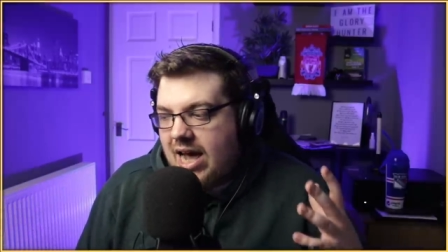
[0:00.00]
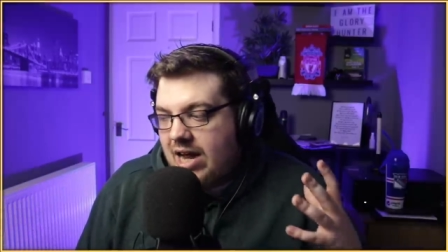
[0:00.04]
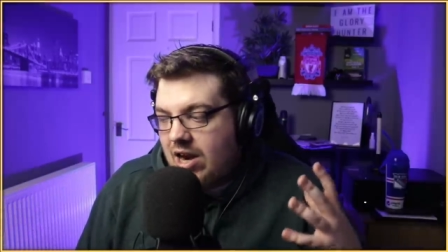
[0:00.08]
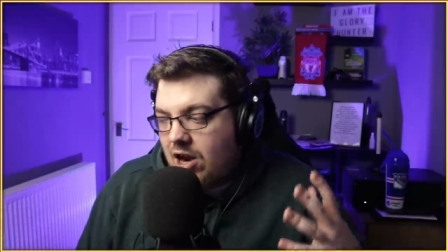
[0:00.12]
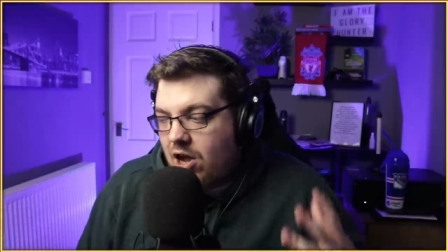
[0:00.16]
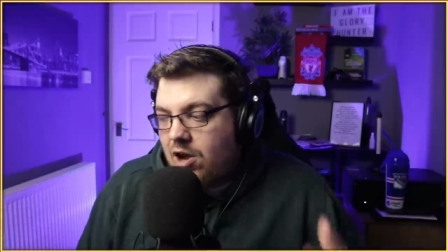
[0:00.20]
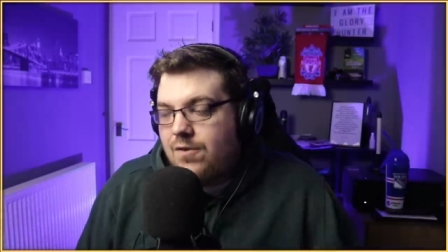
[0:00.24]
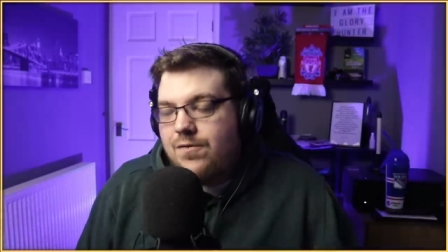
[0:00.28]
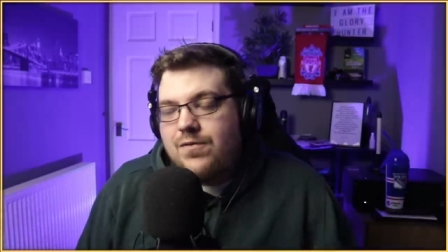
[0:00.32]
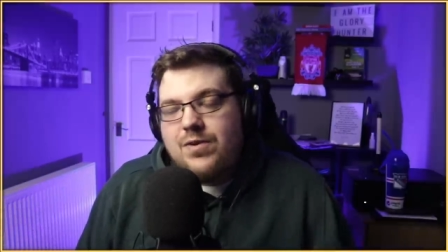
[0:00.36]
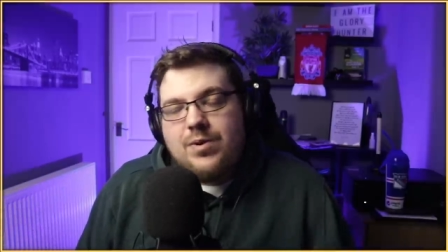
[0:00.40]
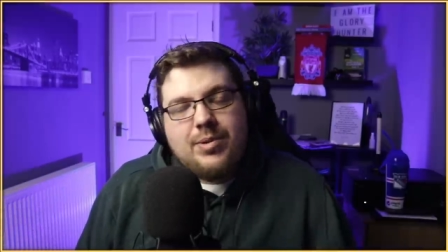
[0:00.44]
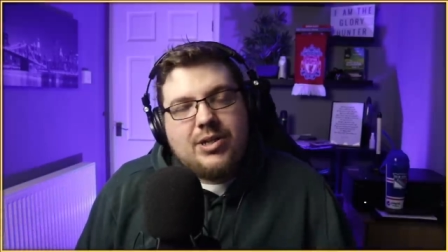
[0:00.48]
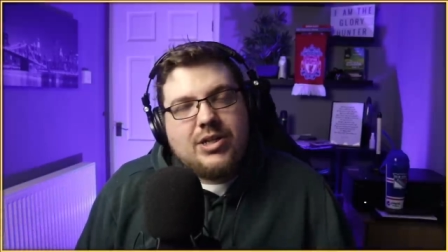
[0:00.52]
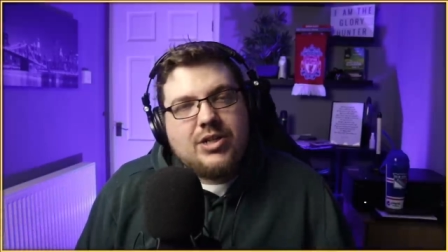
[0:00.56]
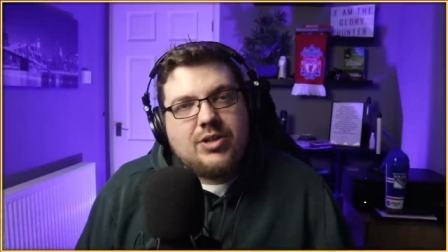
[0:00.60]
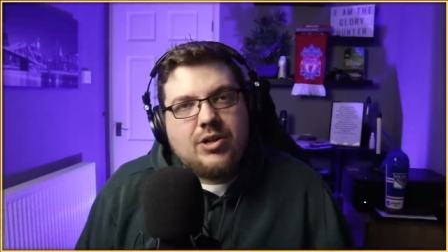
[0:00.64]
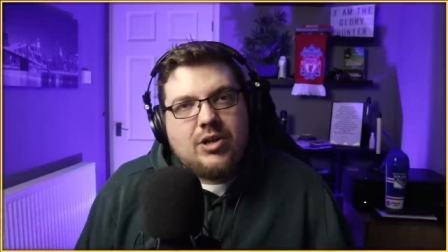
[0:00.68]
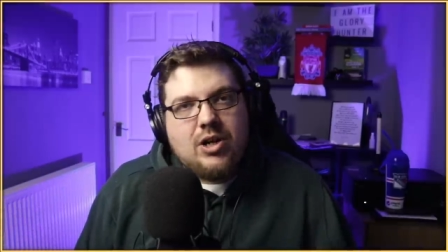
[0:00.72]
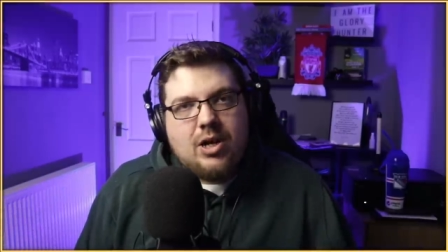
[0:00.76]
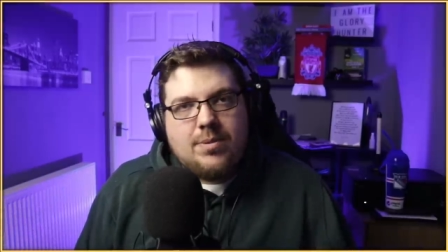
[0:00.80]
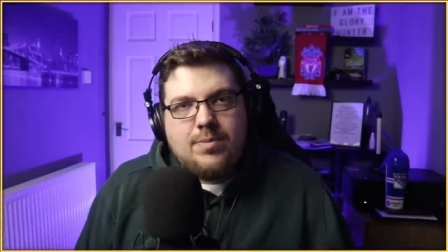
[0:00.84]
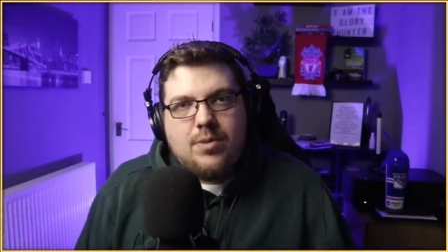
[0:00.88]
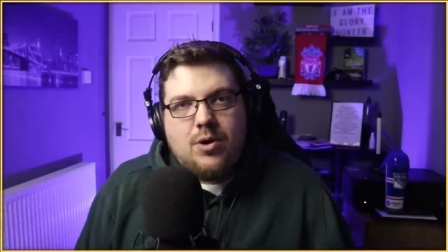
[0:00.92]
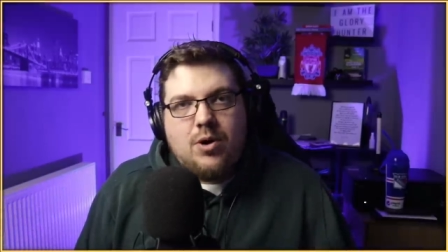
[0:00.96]
and hopefully we can
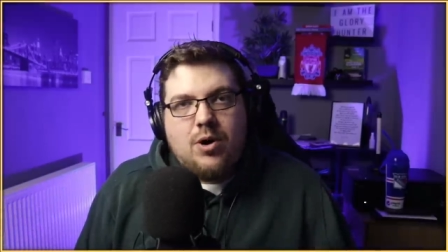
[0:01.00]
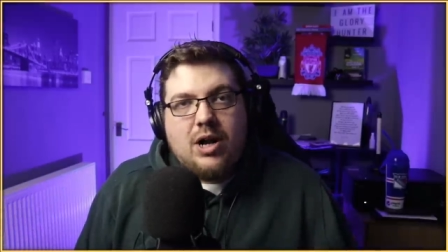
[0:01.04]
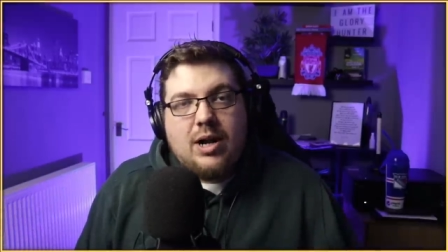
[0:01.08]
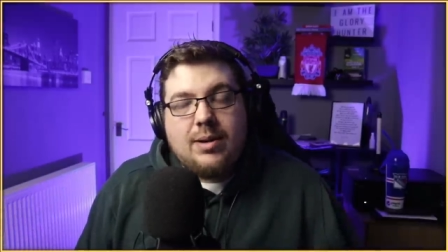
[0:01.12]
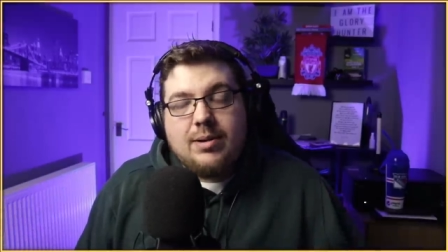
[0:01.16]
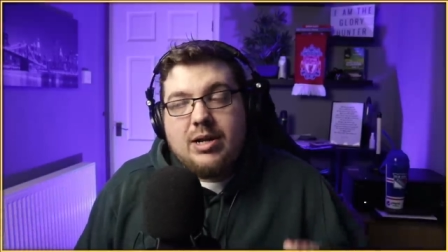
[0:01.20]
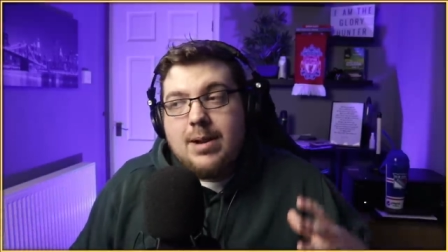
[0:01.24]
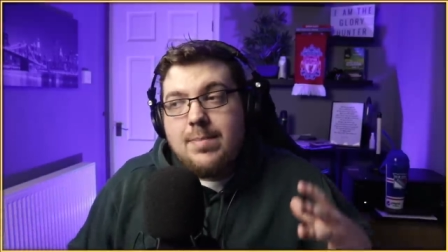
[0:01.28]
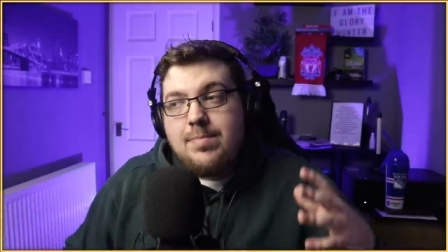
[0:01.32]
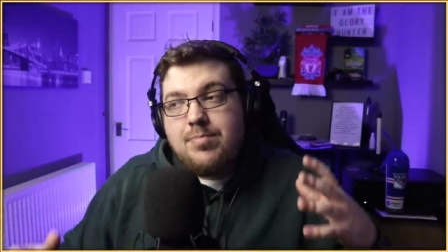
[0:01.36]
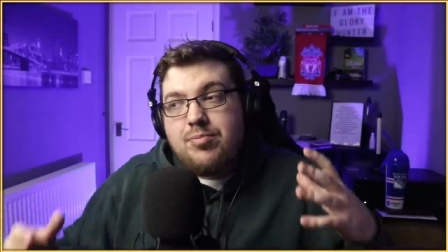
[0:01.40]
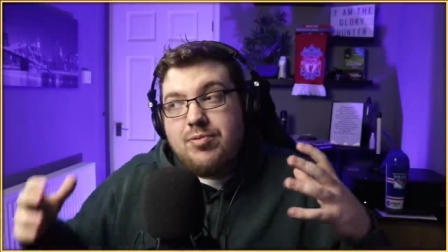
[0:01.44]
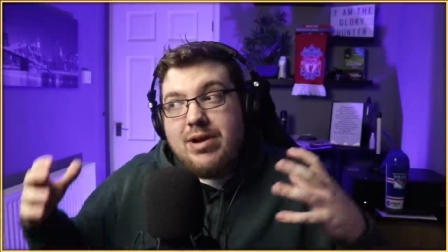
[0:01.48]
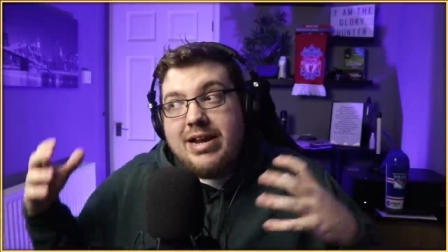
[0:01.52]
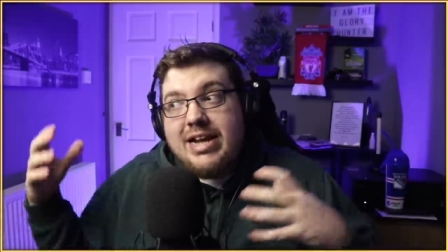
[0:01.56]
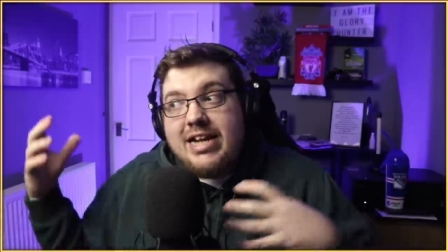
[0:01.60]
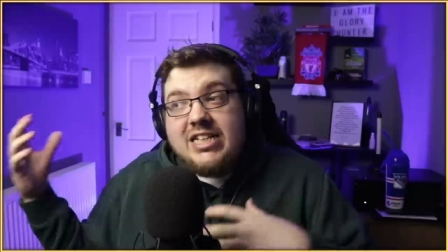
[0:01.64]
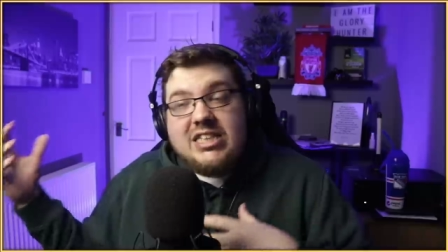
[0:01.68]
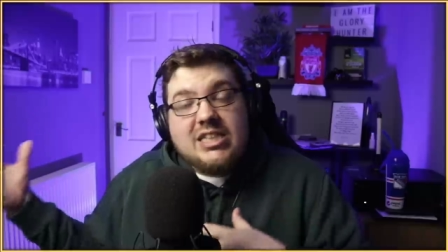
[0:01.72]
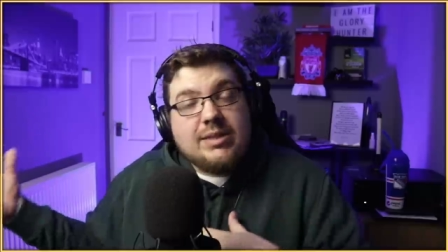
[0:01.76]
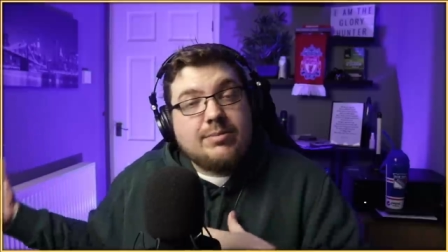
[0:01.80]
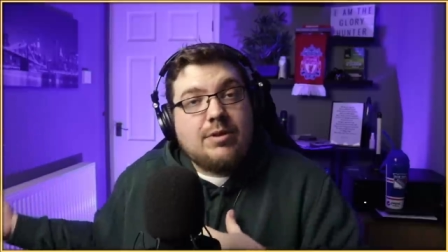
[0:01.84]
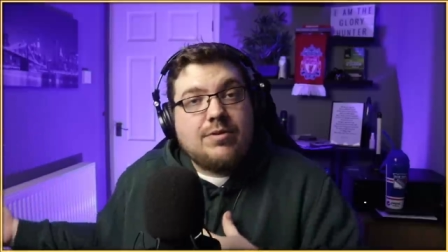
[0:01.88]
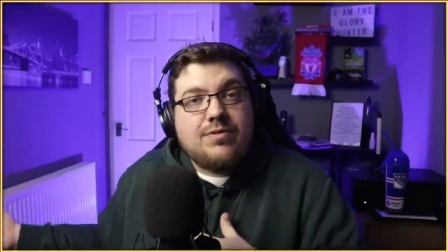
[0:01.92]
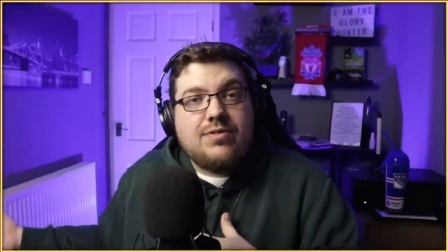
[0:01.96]
do a lot more. And I'm going to
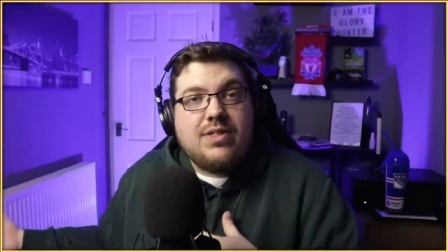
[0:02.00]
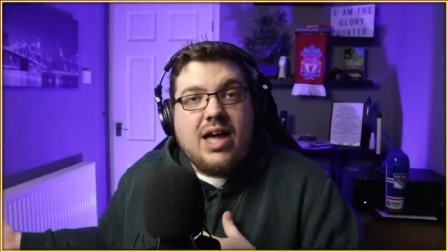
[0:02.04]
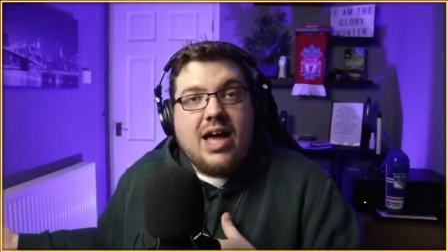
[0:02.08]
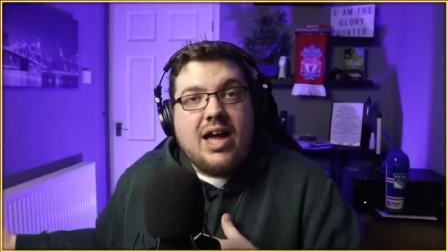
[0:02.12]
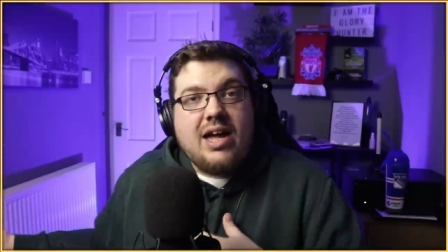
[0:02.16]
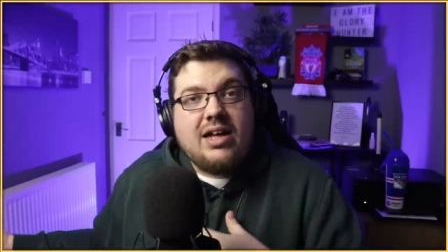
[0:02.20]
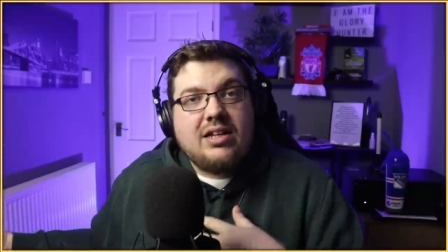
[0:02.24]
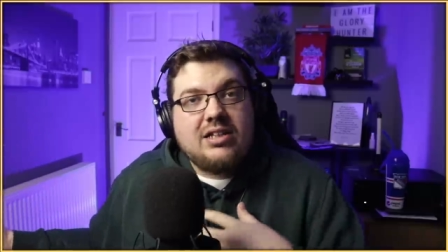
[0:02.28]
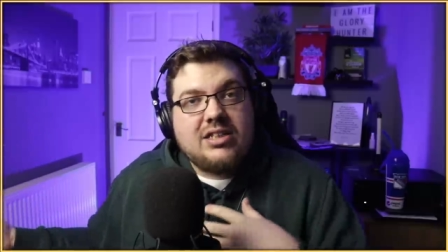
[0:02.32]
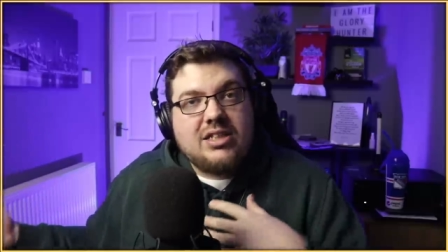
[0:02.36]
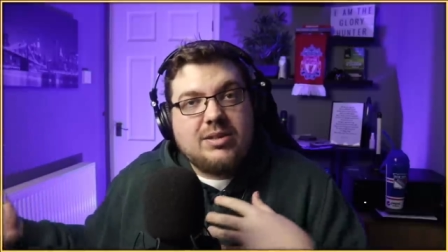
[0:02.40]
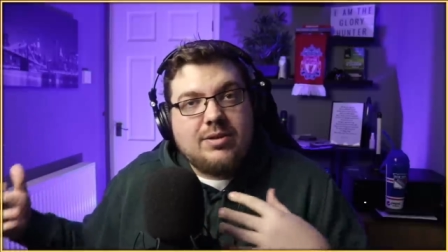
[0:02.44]
bring some of that,